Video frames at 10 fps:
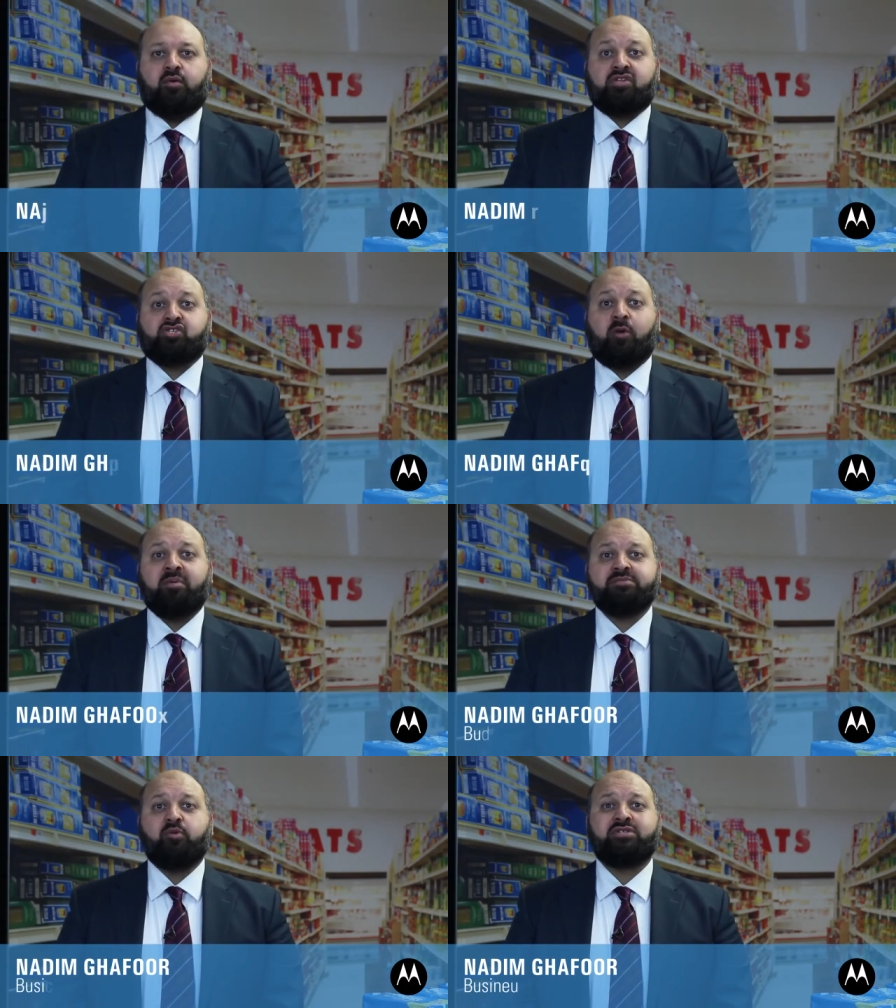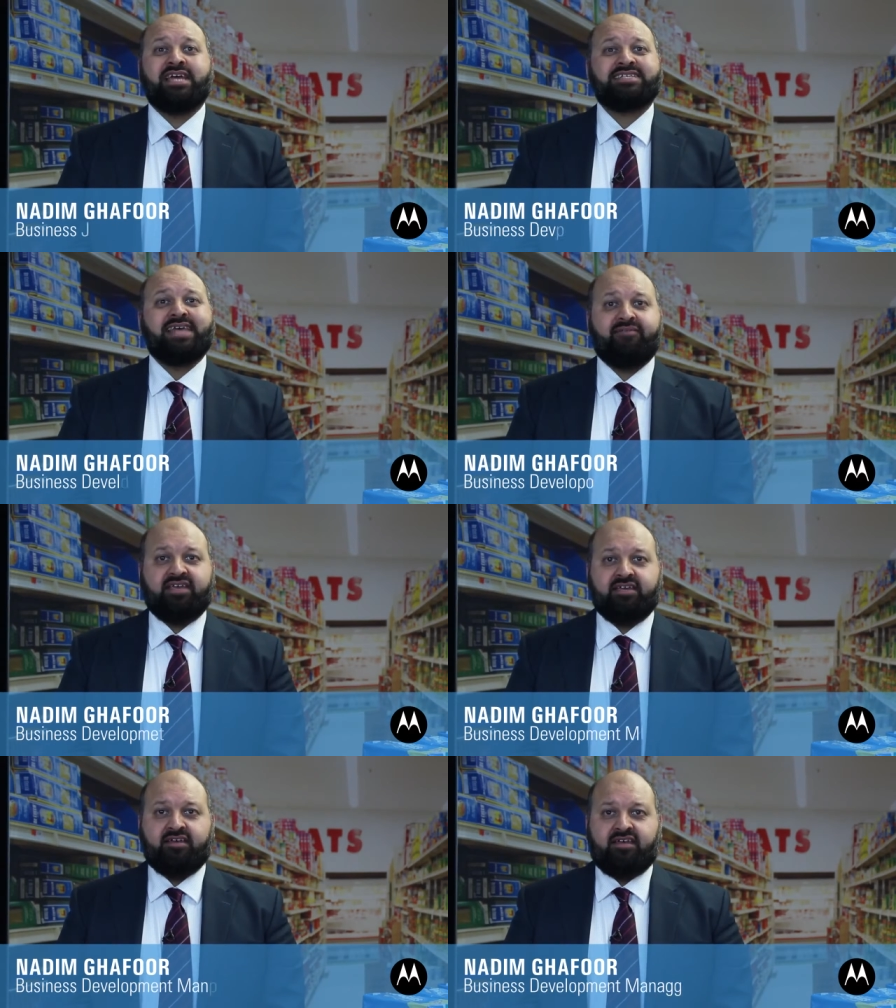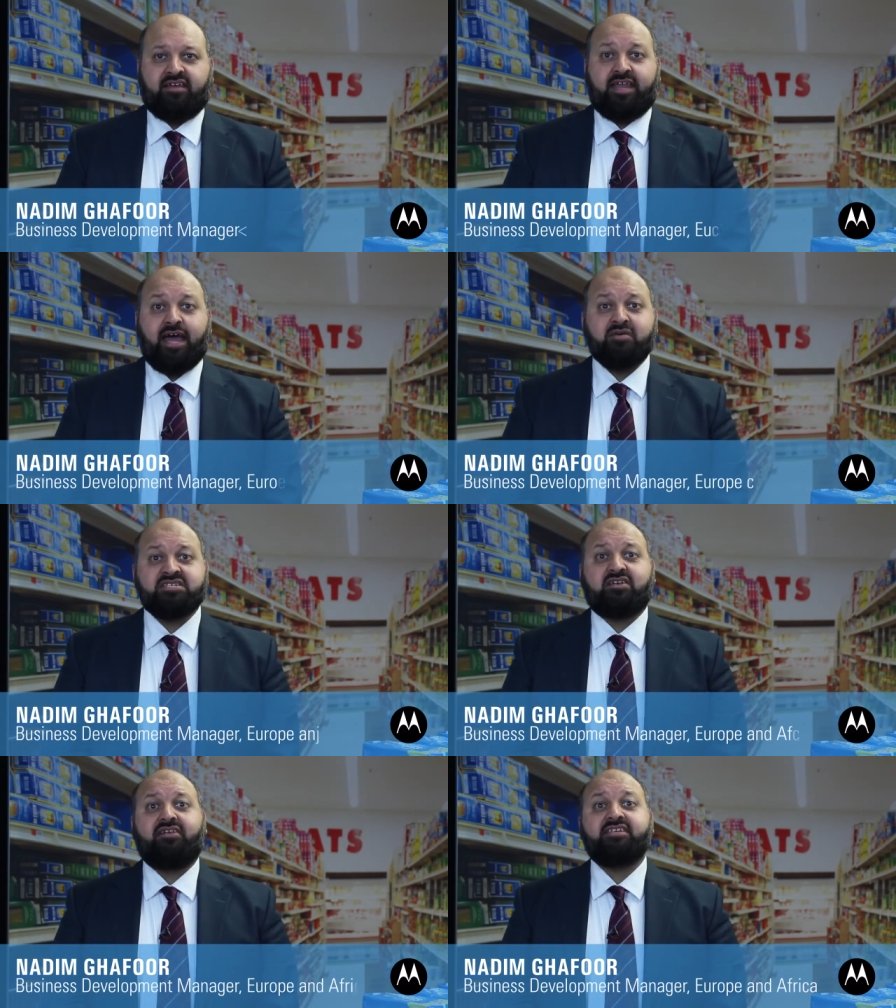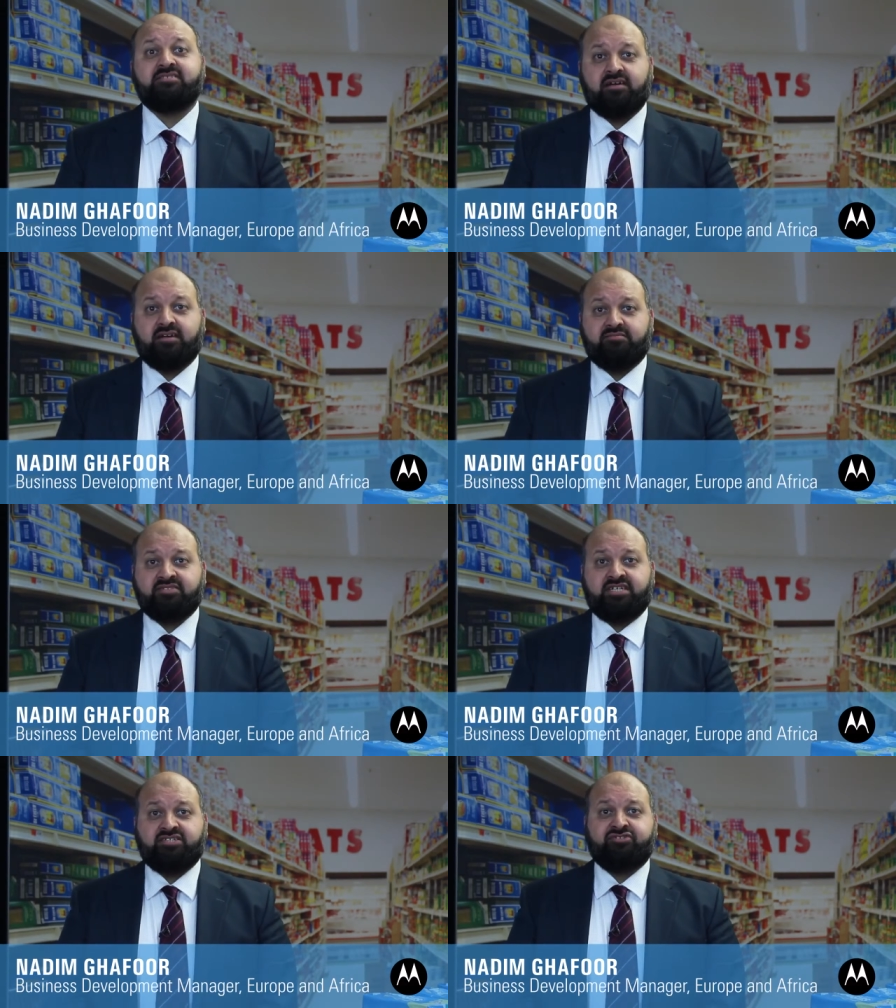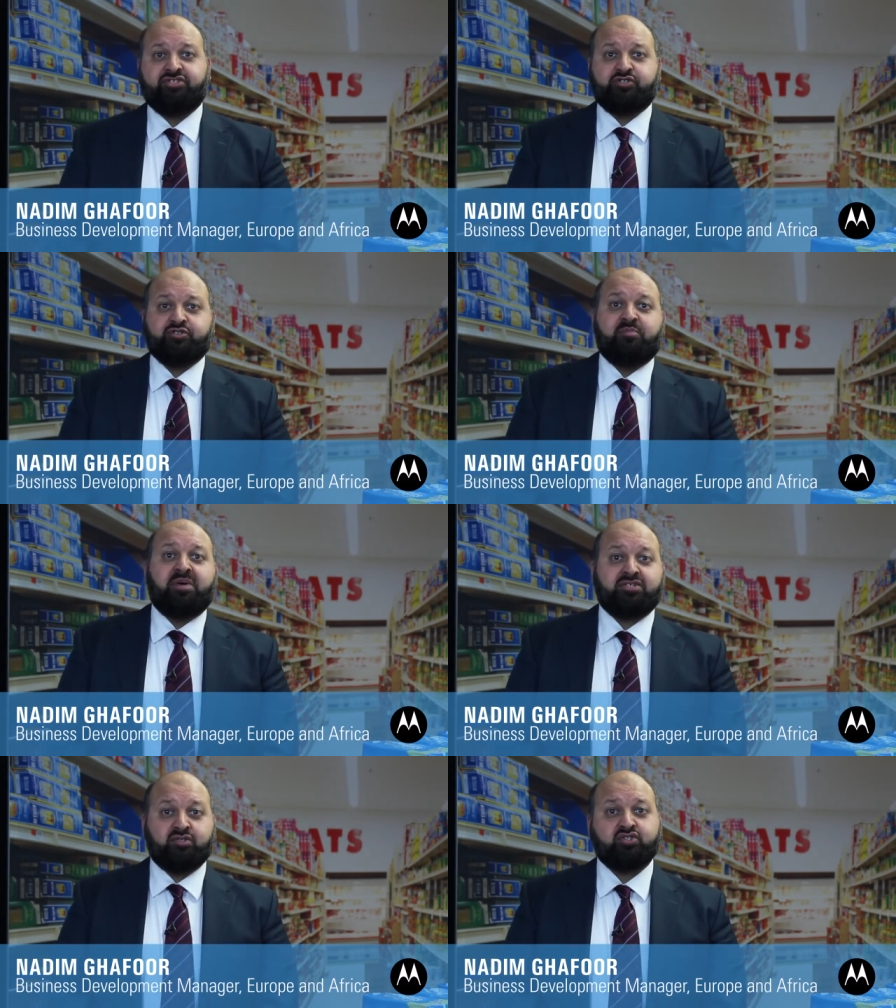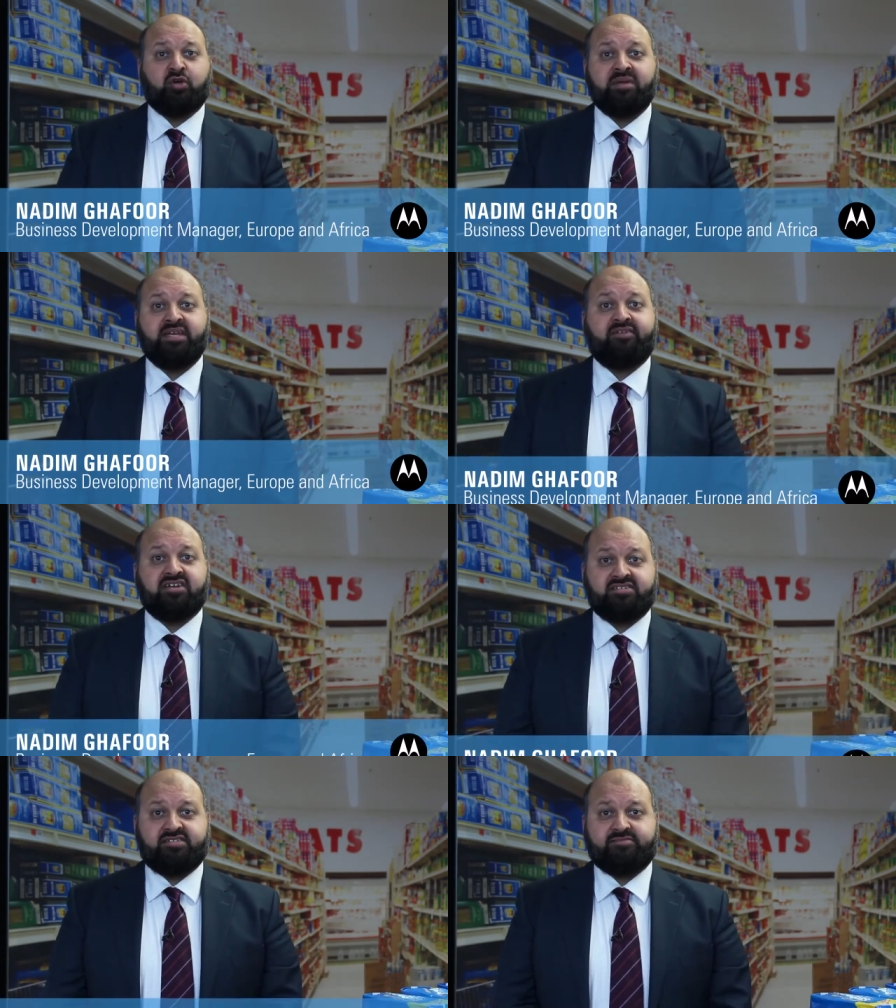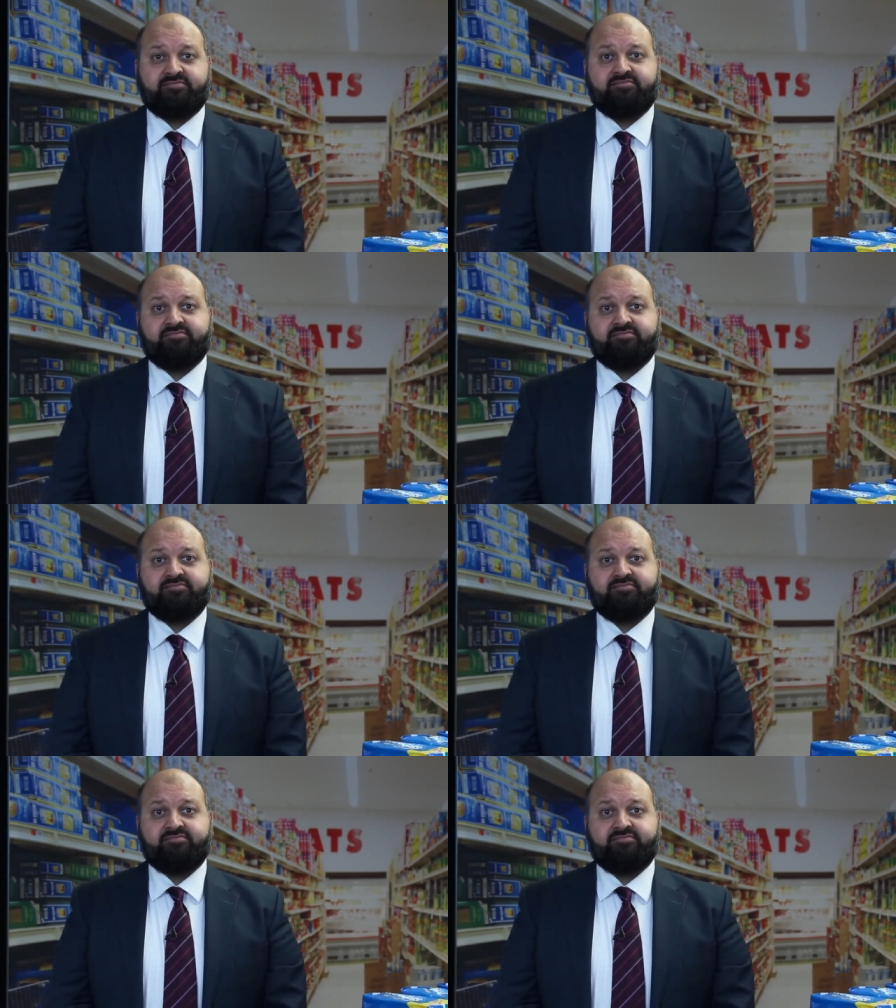With shoppers more tech-savvy, now is a great time to introduce personal shopping devices.